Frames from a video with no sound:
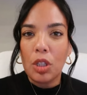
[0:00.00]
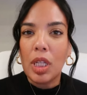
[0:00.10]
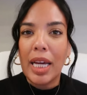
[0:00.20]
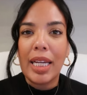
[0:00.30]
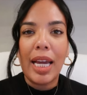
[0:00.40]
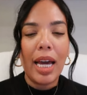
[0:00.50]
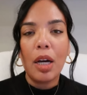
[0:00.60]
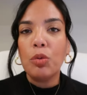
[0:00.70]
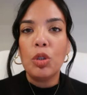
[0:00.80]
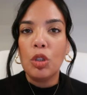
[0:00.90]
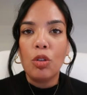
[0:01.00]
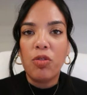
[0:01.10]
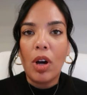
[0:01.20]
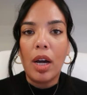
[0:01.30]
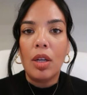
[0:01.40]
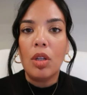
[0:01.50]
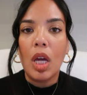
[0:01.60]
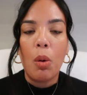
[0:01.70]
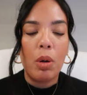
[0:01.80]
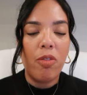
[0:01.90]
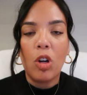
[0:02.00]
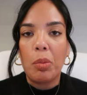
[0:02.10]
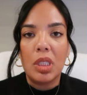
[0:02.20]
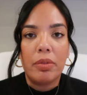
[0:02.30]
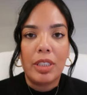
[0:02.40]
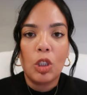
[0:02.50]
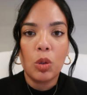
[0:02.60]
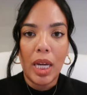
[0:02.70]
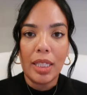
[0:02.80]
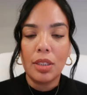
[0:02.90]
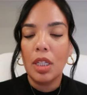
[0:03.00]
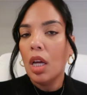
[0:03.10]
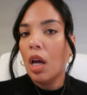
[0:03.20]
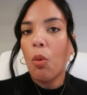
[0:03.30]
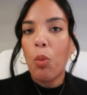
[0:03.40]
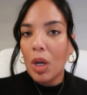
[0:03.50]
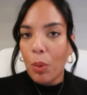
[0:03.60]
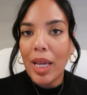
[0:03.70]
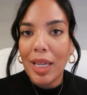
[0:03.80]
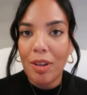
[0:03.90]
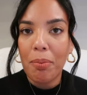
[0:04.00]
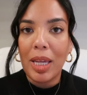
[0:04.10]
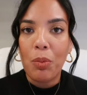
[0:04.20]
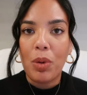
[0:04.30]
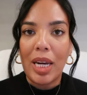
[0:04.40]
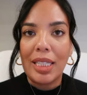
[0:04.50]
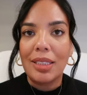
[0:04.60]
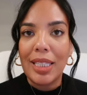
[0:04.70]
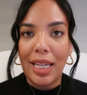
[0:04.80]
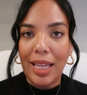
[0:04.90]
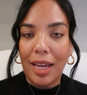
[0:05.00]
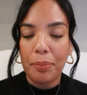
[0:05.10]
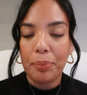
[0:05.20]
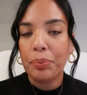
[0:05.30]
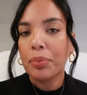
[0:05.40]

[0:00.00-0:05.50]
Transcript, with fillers: look like? How do you fund revocable living trust? What do I even mean when I say that?